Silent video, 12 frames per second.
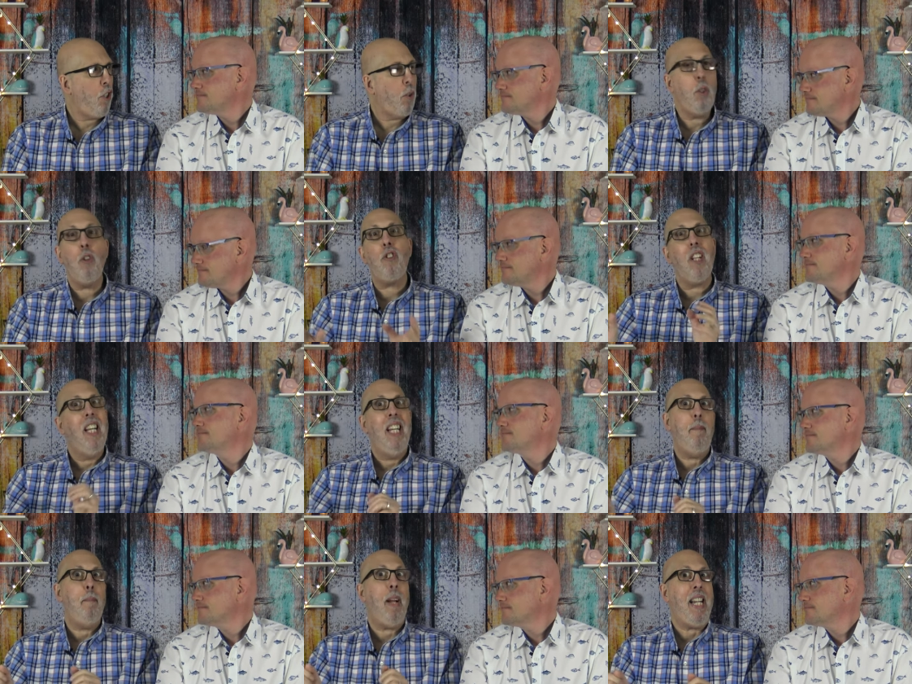Speaker 1: cruise
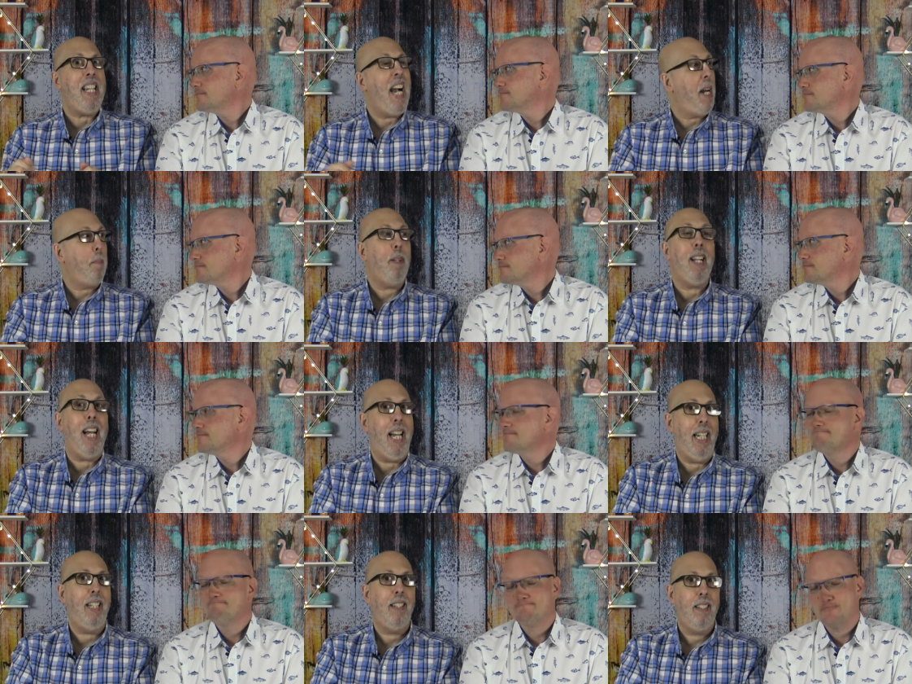may not apply.
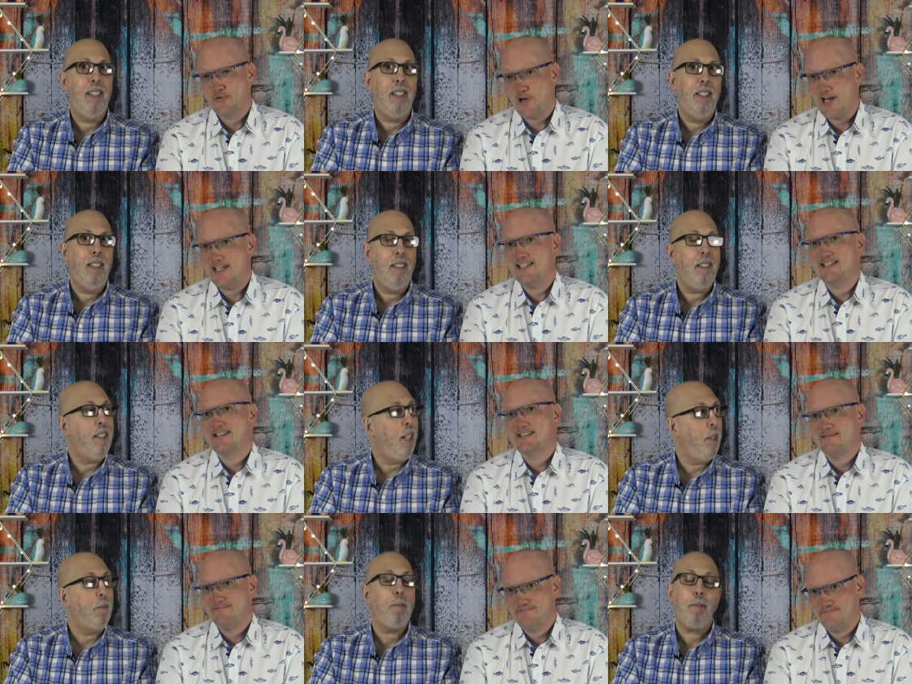Right.
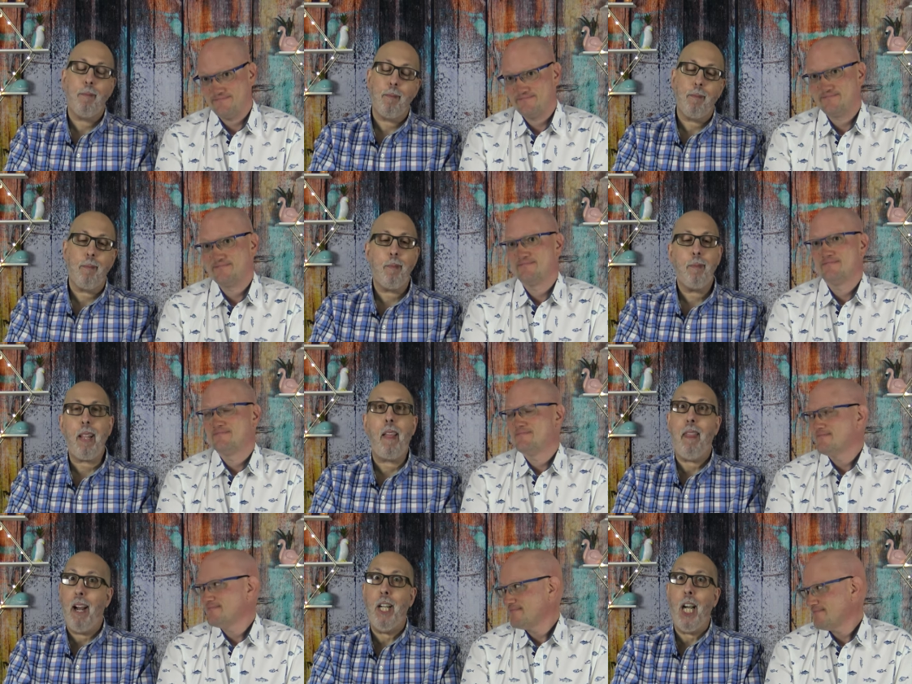So,
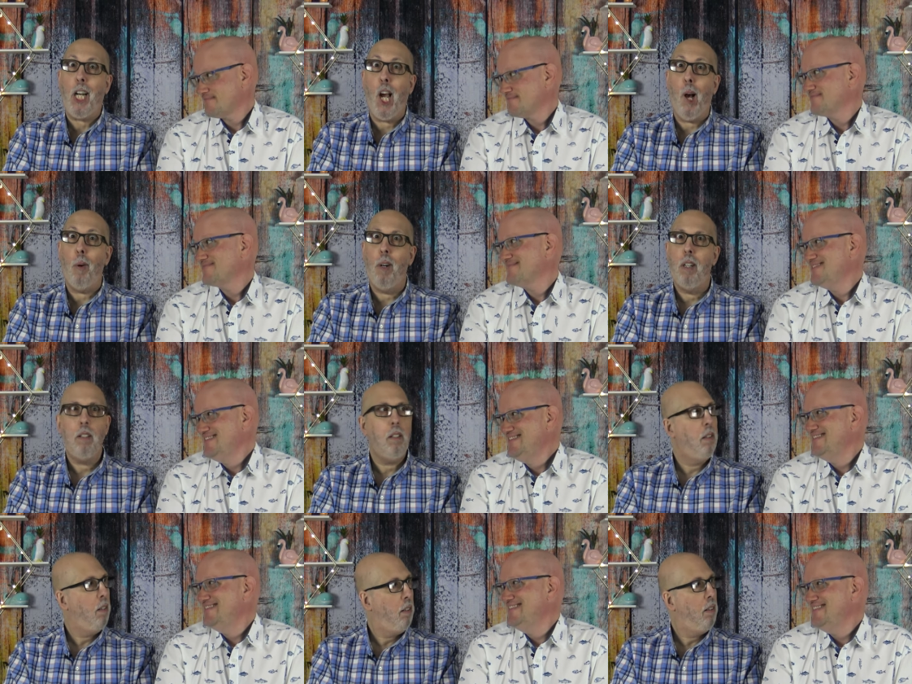there you go.
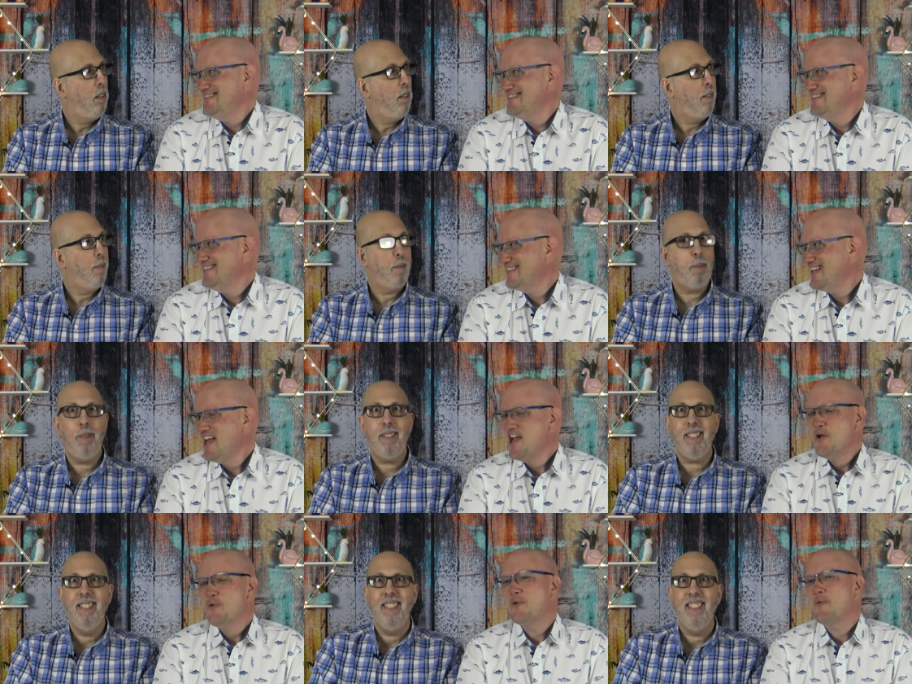
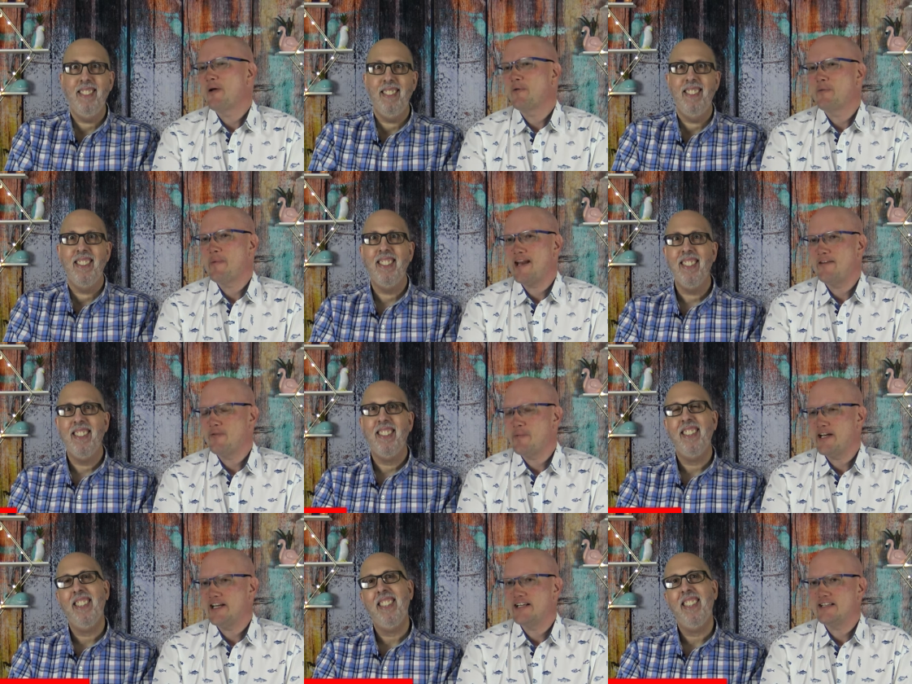
Speaker 2: We want to remind
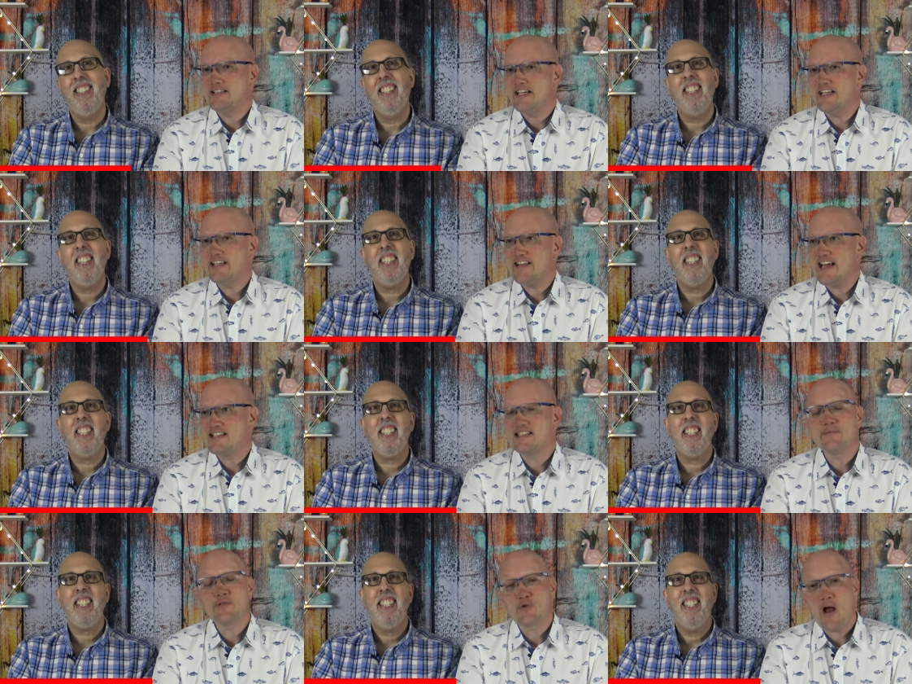everybody to click that
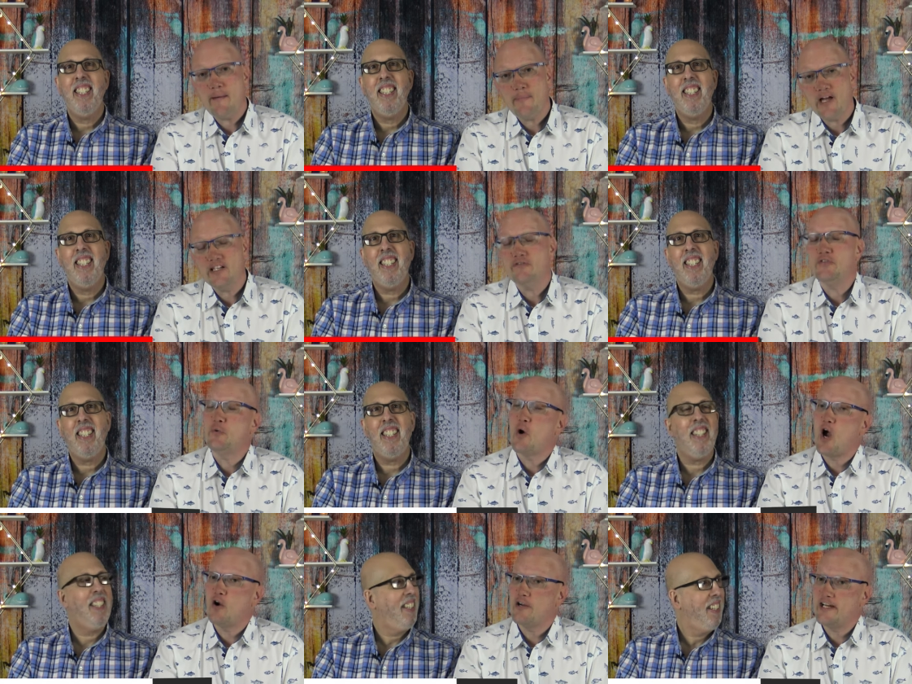subscribe button if you
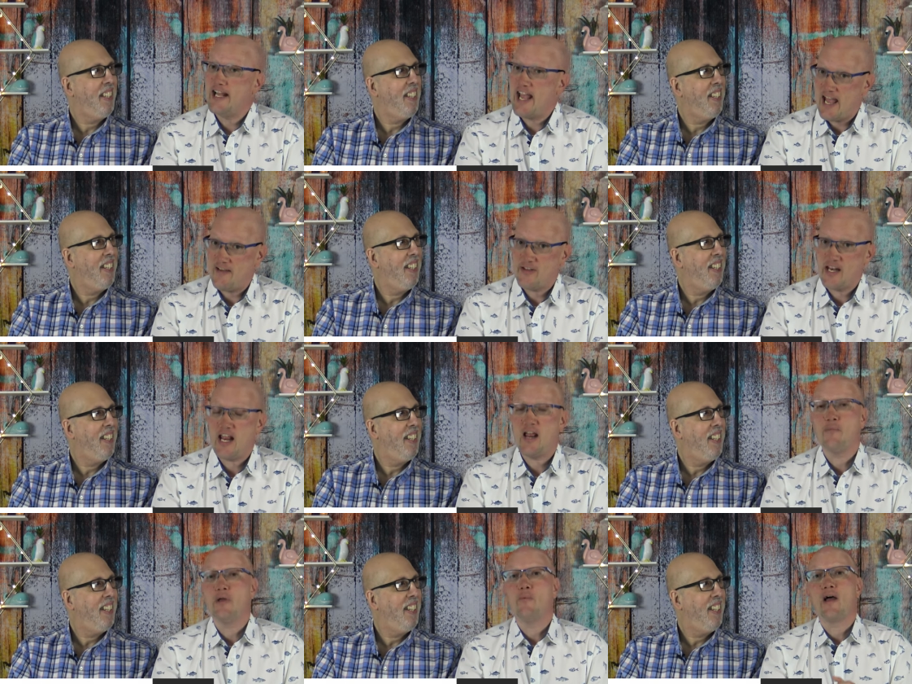already haven't. And
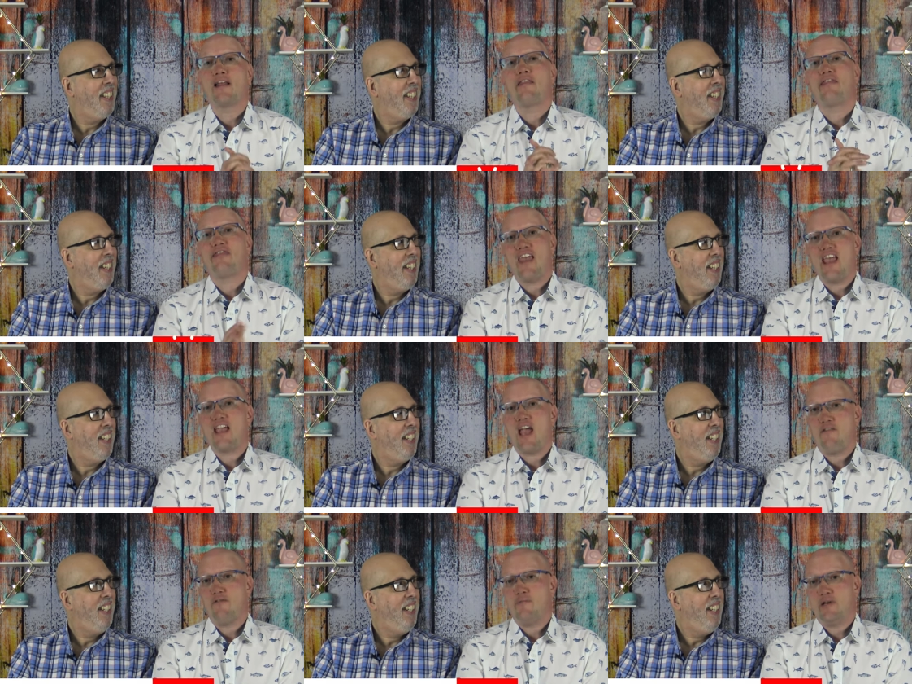we want to thank
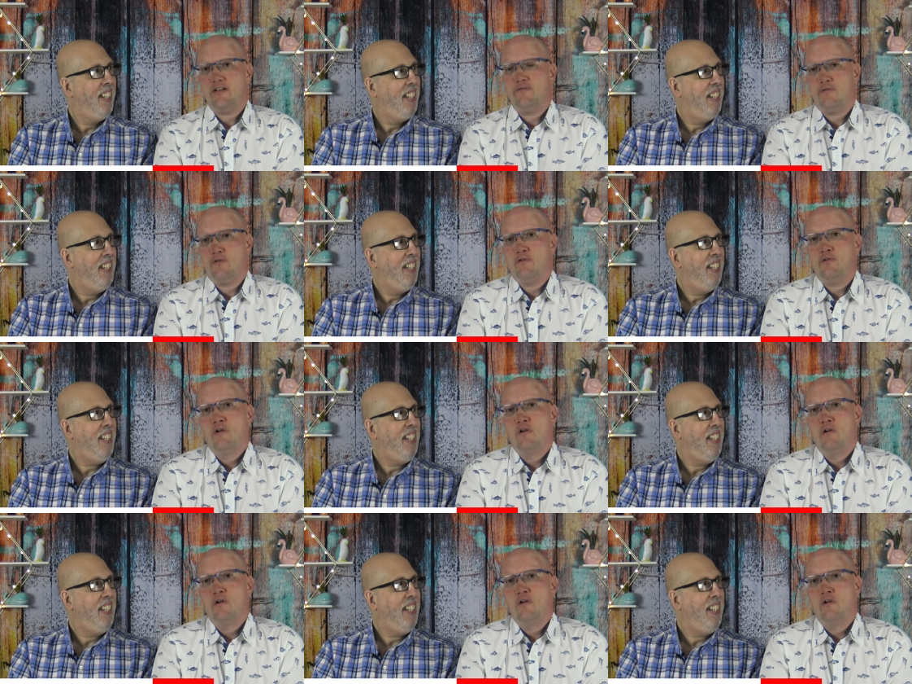everybody for